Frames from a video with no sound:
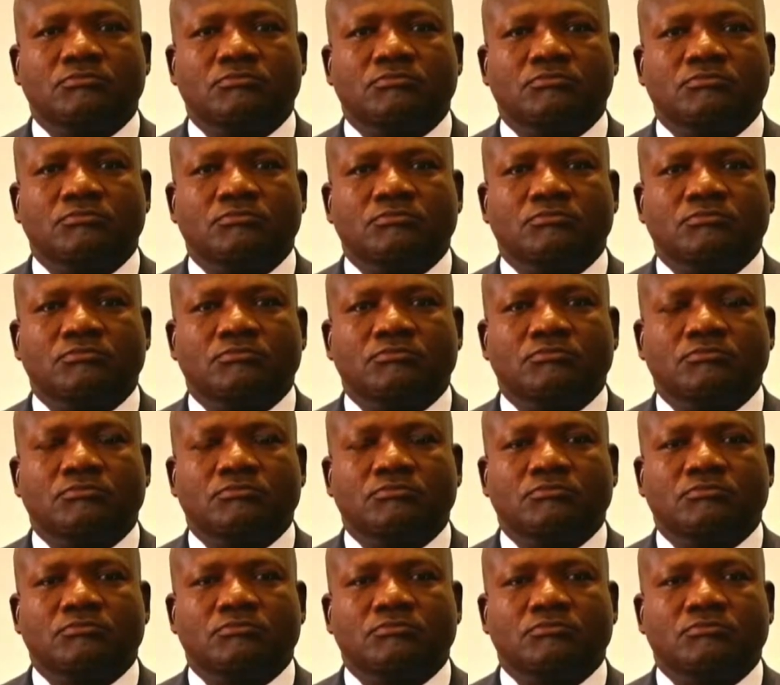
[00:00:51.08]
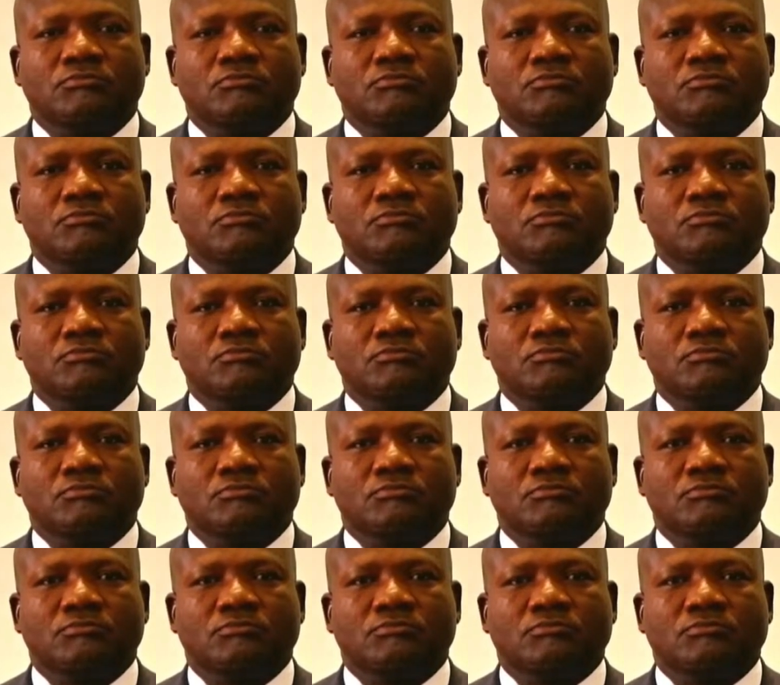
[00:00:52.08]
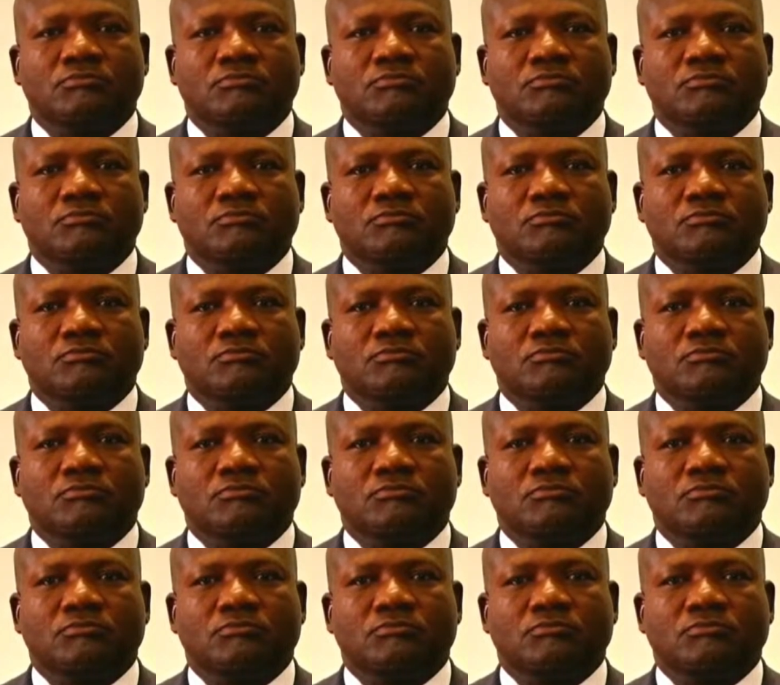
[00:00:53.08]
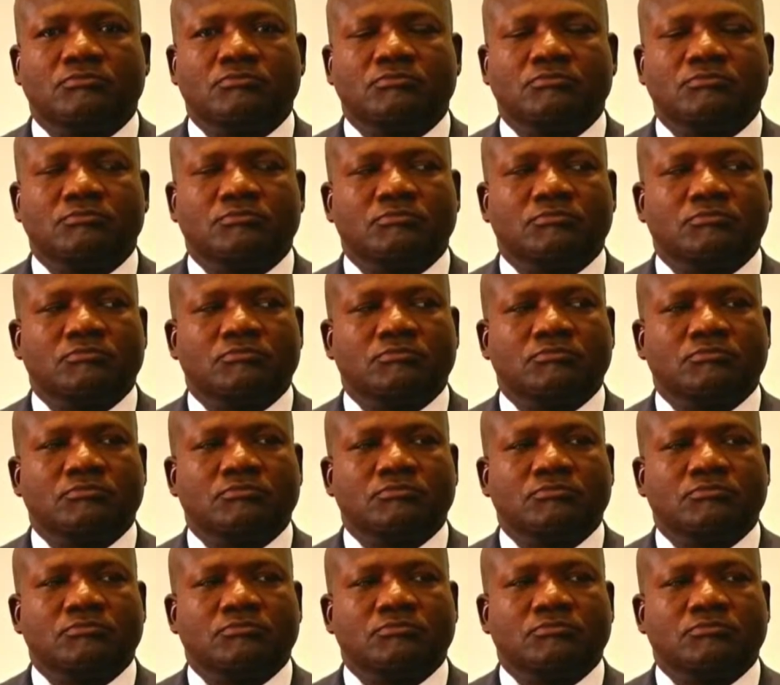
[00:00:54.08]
This person isn't speaking.